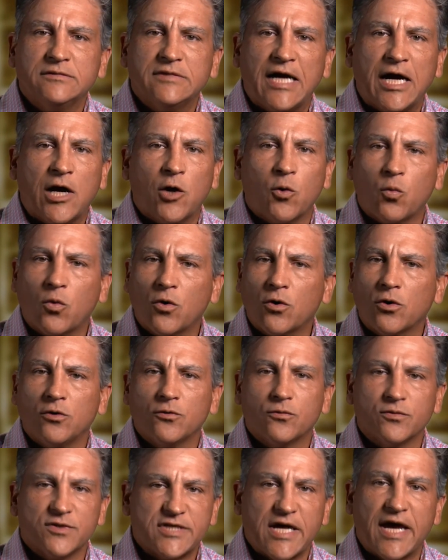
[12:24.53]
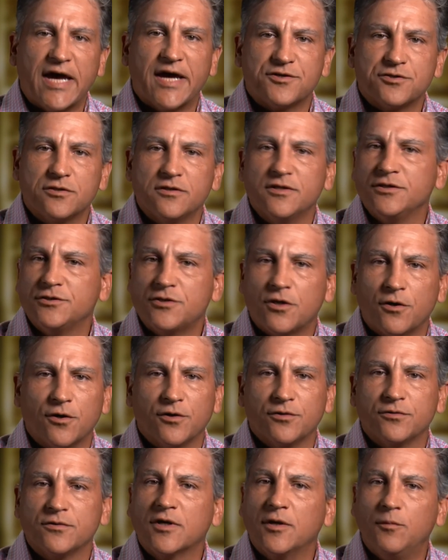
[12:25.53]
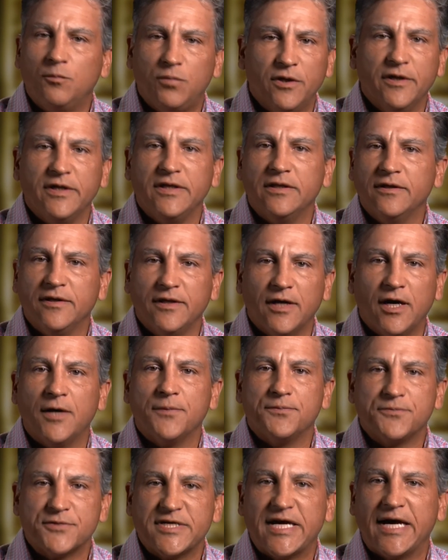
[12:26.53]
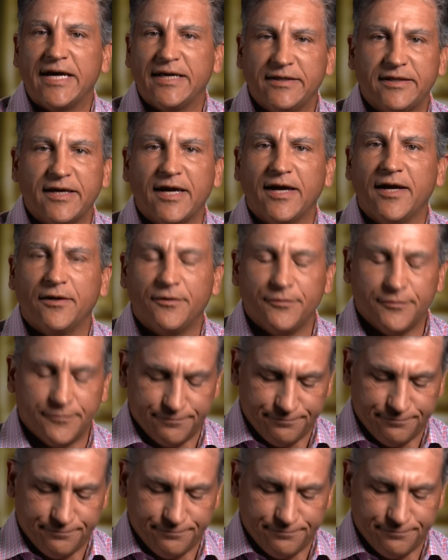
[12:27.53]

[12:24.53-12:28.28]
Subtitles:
our world was actually turned completely upside down.